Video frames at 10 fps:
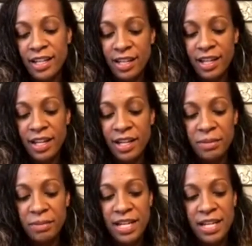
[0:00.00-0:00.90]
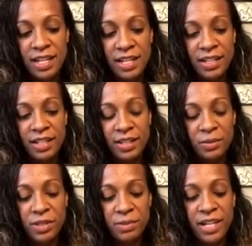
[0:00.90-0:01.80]
um, he was
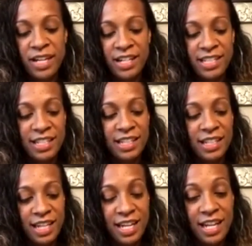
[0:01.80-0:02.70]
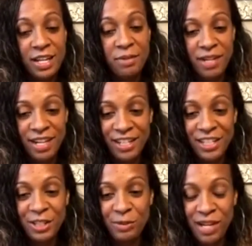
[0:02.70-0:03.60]
married to Leah and married to
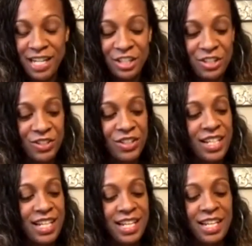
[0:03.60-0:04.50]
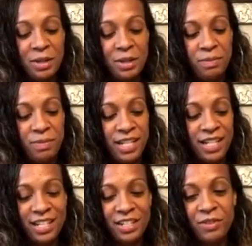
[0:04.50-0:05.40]
Rachel but
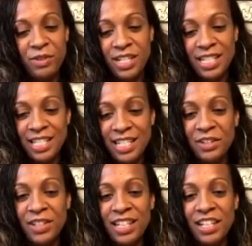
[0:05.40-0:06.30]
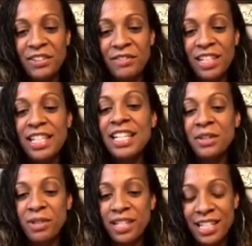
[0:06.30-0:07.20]
of course, he only loved Leah,
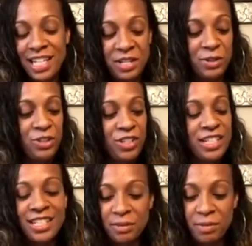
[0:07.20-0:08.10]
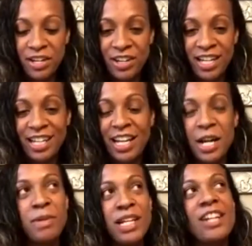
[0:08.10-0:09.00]
really. He was tricked into marrying. I mean,
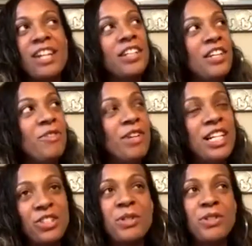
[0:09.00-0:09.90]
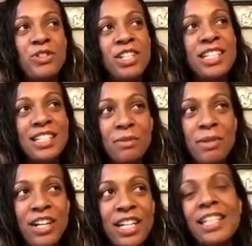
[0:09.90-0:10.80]
he only loved Rachel. He was tricked into marrying
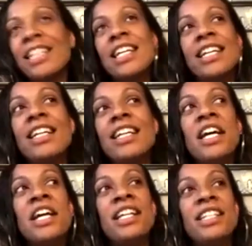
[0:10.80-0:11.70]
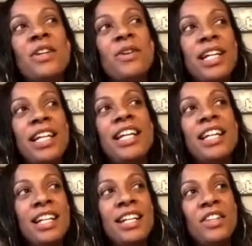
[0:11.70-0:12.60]
Leah. And so,
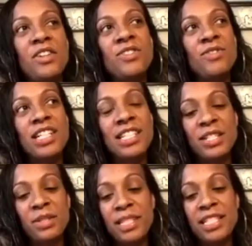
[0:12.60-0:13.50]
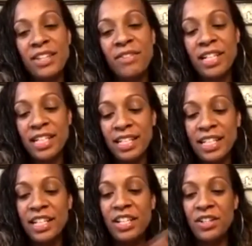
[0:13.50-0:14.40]
in those verses specifically,
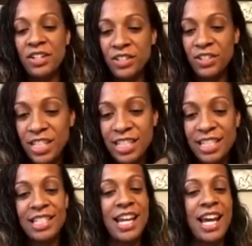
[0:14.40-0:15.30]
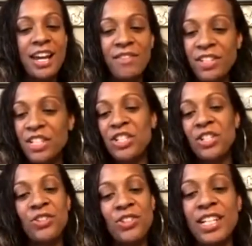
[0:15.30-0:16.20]
you know, she's having
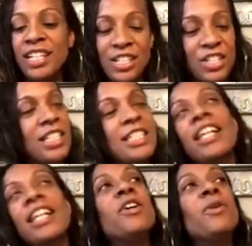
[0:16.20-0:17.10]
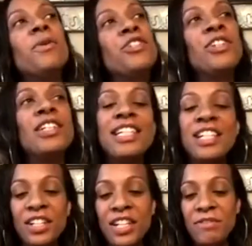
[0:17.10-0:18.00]
children and she's like, oh, surely he'll
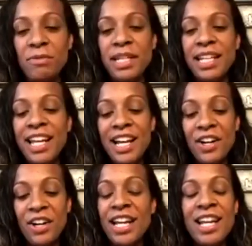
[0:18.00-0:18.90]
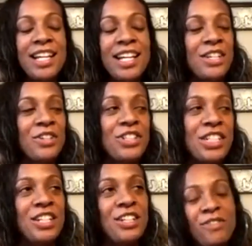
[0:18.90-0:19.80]
love me now. So she and
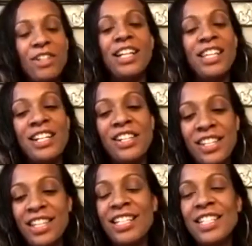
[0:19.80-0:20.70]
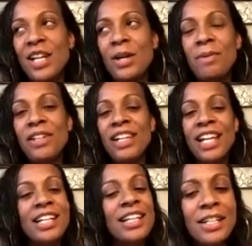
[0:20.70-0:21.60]
her friend, they, they stop and they're
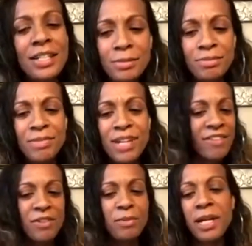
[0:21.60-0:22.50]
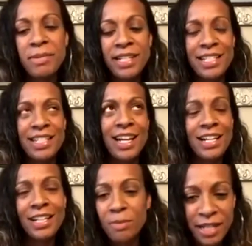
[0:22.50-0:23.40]
like, um, having a baby is not going
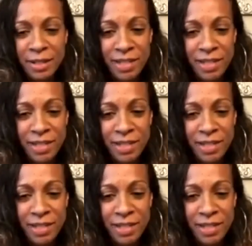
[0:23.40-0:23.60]
to make a man